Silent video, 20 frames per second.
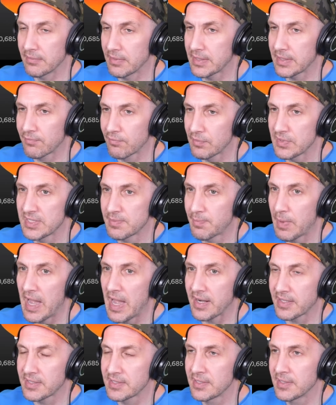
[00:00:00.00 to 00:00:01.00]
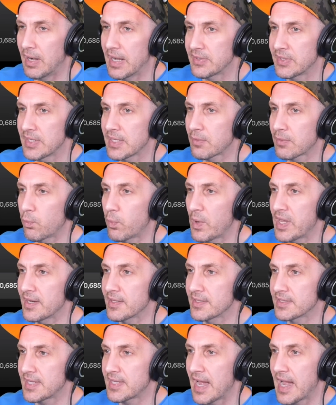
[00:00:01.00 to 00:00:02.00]
Like, respect. I think
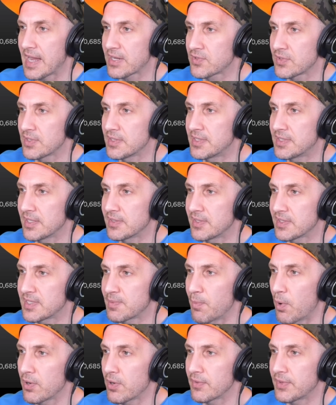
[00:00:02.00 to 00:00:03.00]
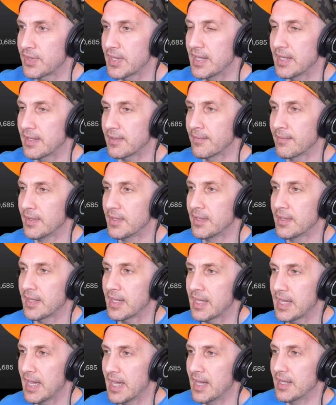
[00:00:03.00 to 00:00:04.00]
Wheatus actually did the smart thing,
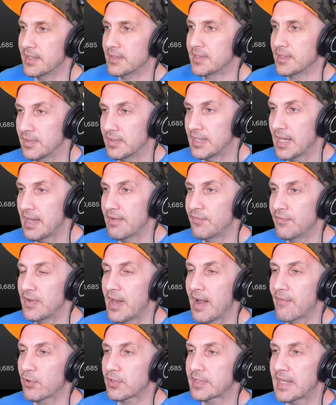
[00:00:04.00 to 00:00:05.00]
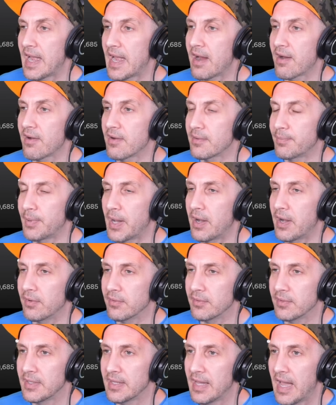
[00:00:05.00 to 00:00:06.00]
and they've never cared
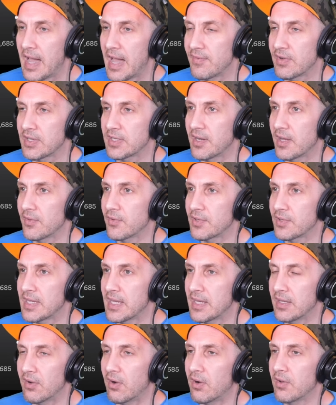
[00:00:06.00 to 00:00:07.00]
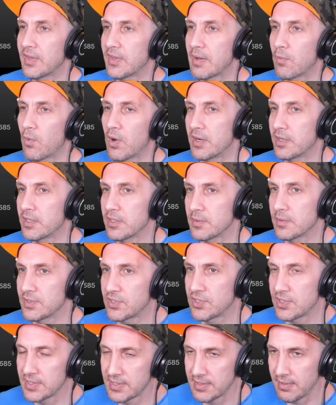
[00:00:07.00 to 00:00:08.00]
about having another hit. All they want to do
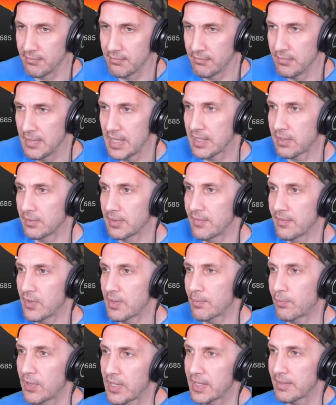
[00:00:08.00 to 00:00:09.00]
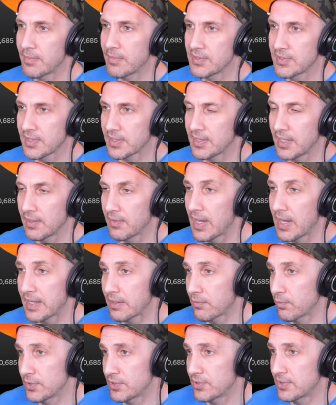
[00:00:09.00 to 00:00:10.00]
is just make a living playing music they
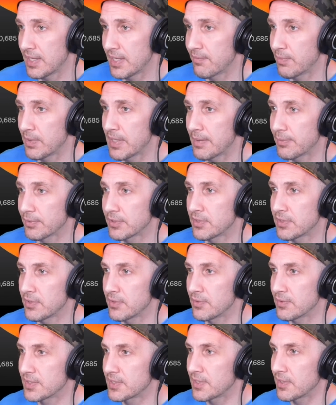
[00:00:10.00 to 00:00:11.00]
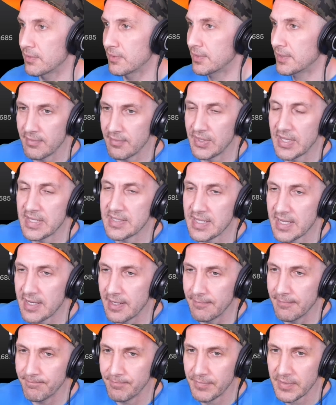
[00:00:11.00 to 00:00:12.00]
like, which they've been able to do. So they did
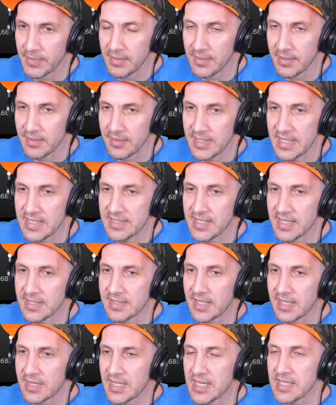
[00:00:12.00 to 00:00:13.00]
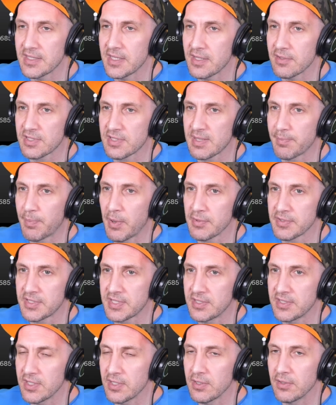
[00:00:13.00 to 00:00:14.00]
it. They did the thing that you're
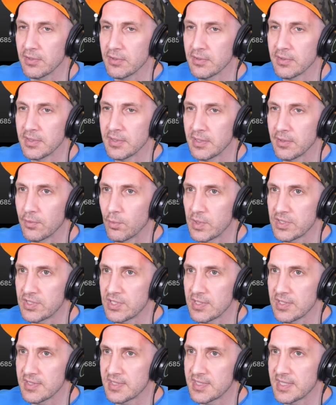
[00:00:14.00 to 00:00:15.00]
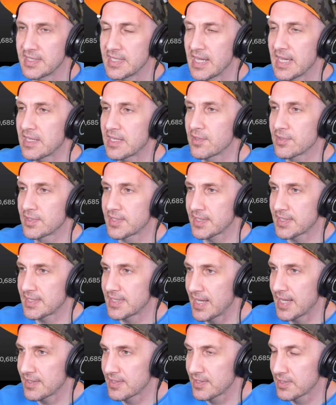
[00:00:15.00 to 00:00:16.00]
supposed to do, which is to take your
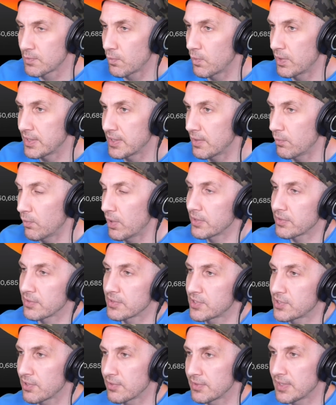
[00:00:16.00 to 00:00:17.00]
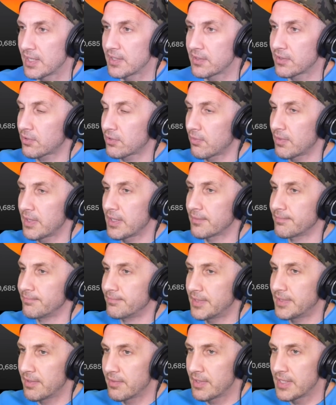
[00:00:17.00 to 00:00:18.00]
success as a one-hit wonder and turn that into a career.
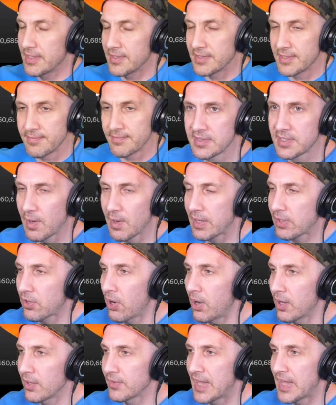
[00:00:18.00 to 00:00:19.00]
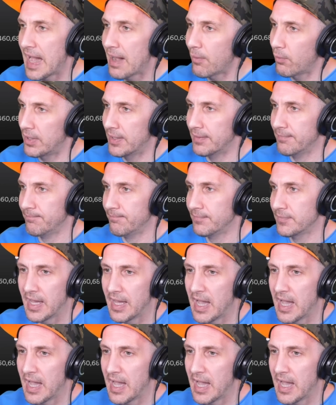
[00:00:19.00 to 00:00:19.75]
There it is. So I called that one.